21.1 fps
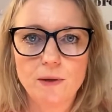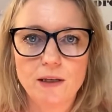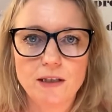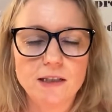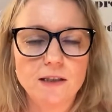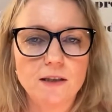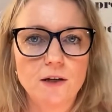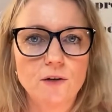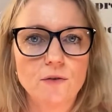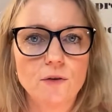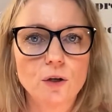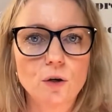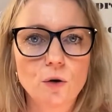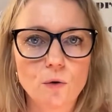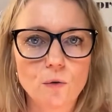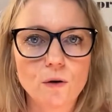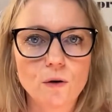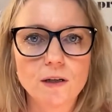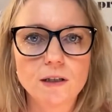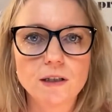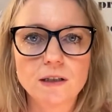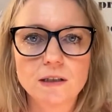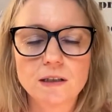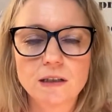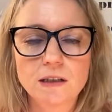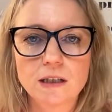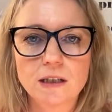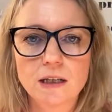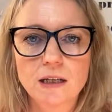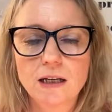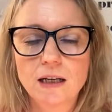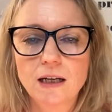is there a course
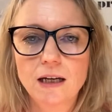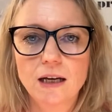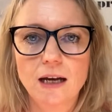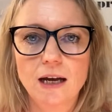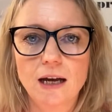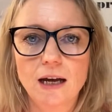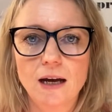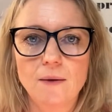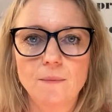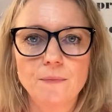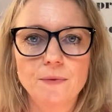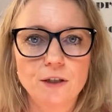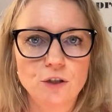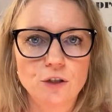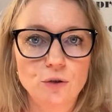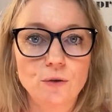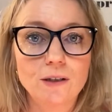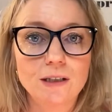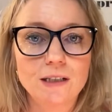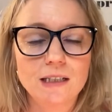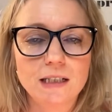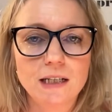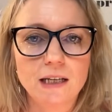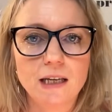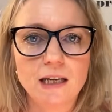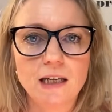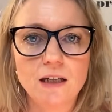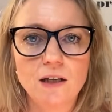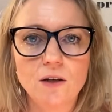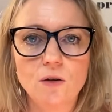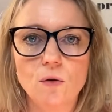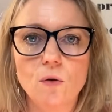that you can take?